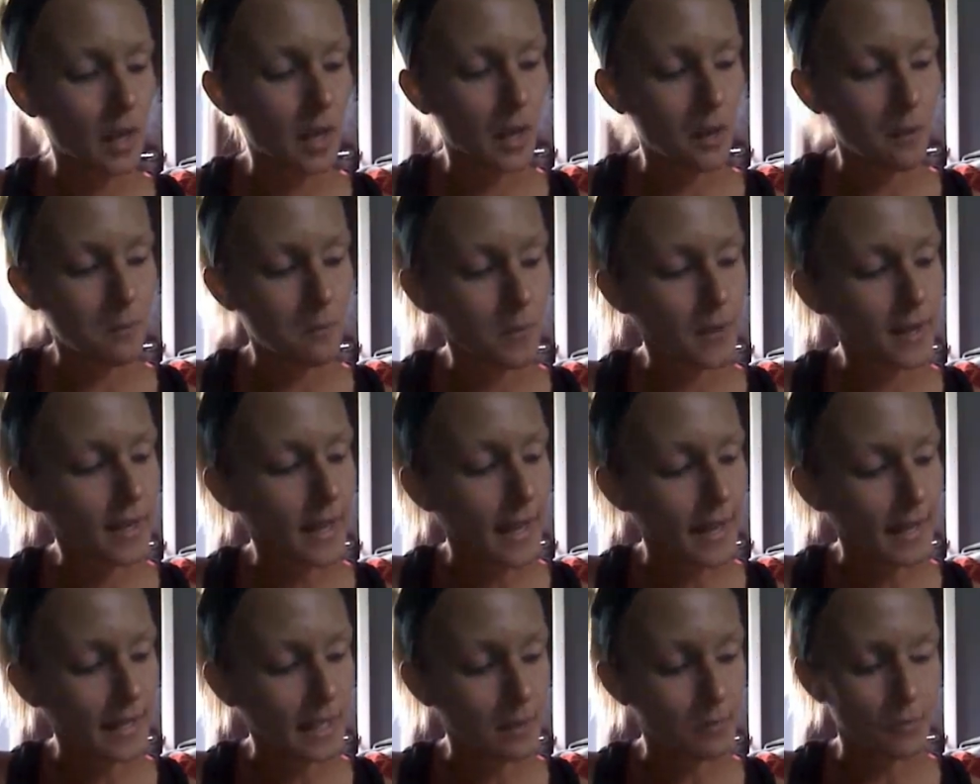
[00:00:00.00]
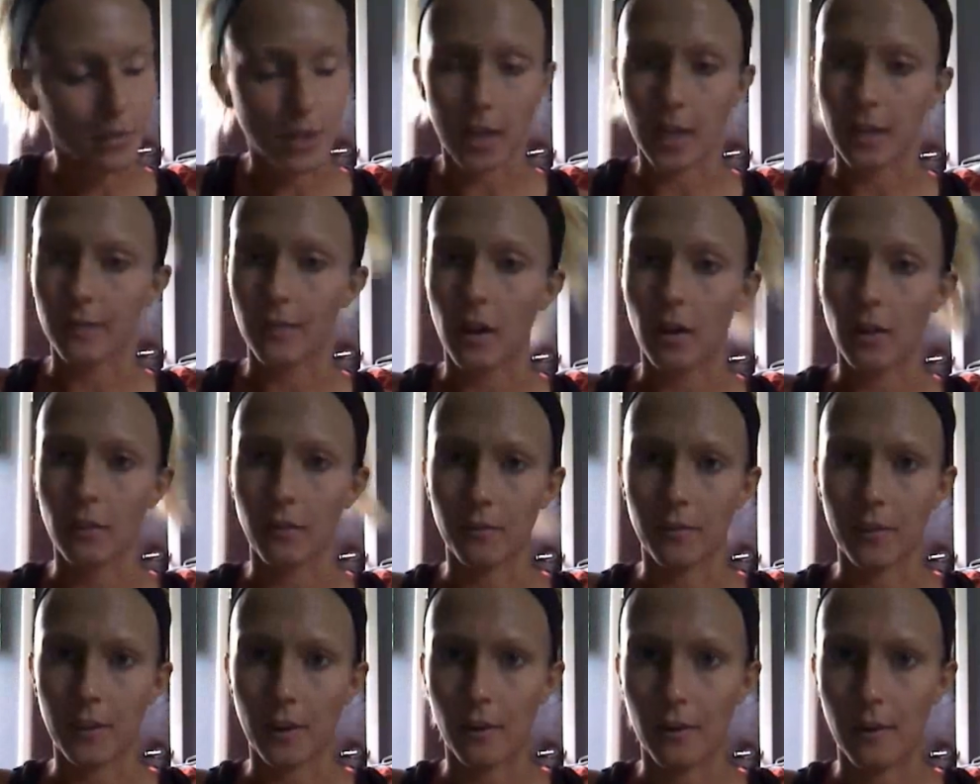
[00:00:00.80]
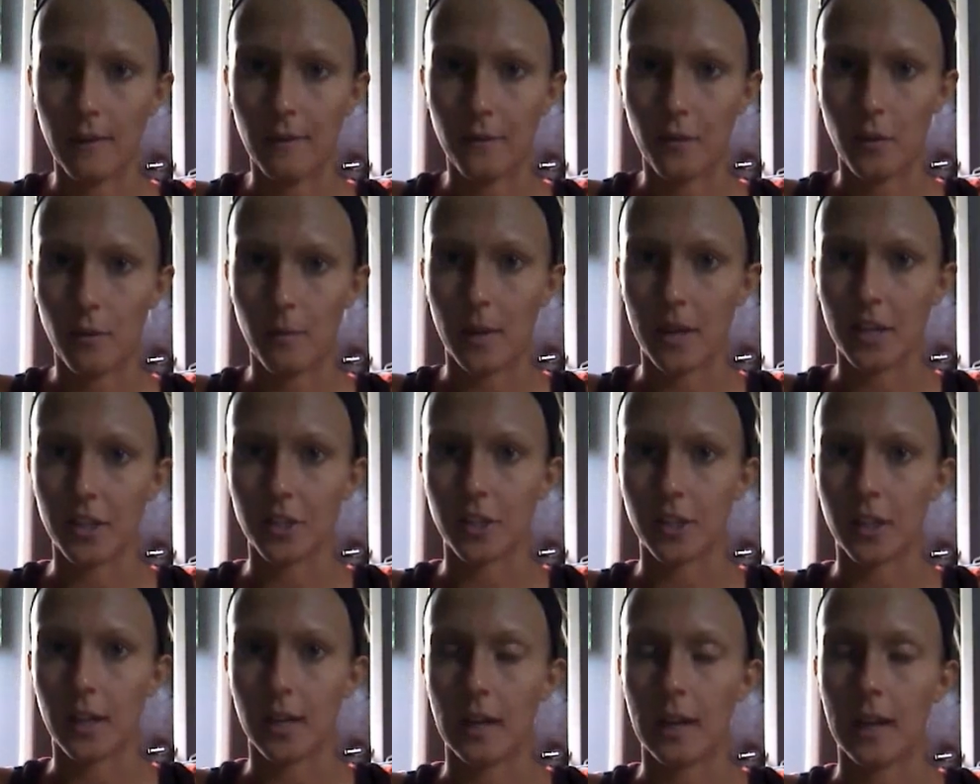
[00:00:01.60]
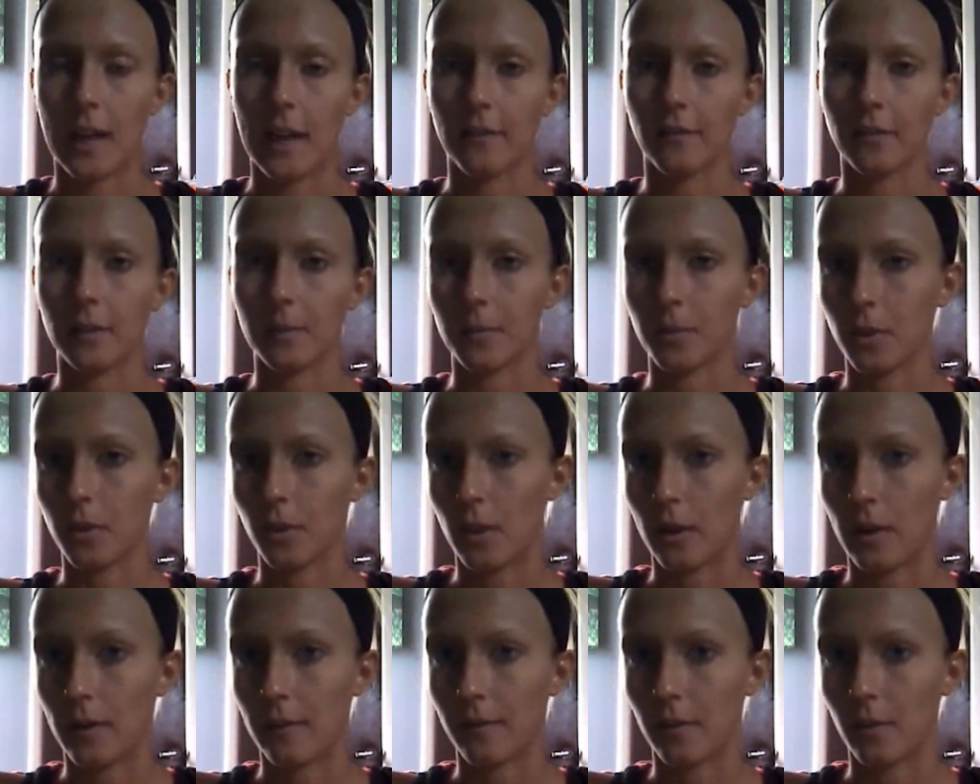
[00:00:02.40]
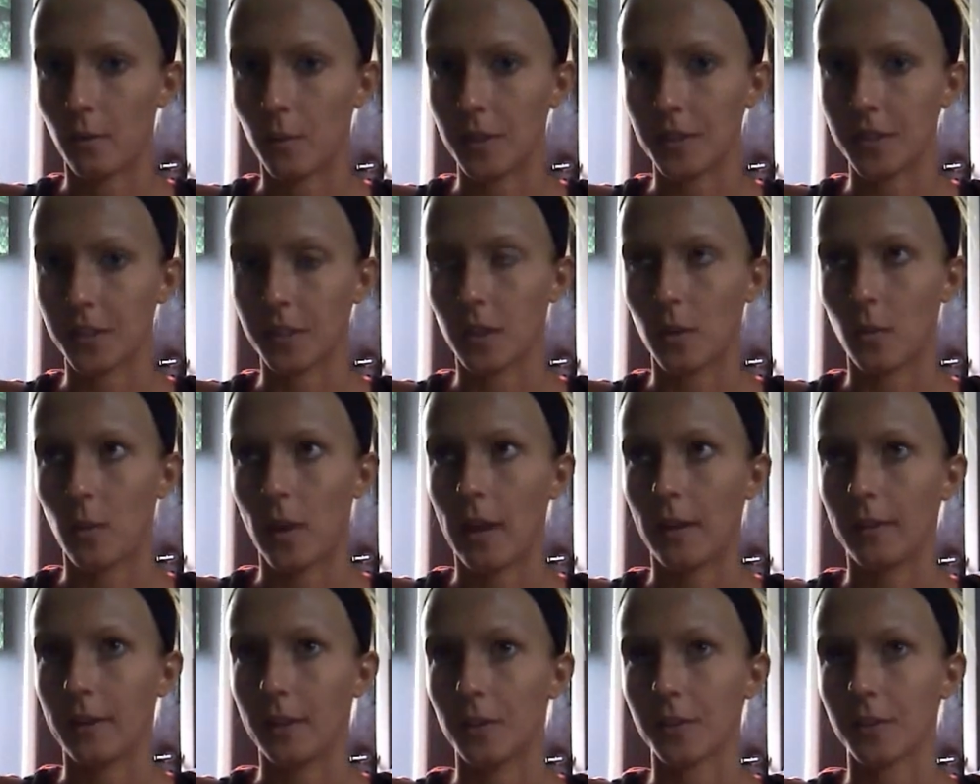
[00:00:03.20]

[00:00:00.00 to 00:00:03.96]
But I keep track of all of their information and I flip through there every once in a while.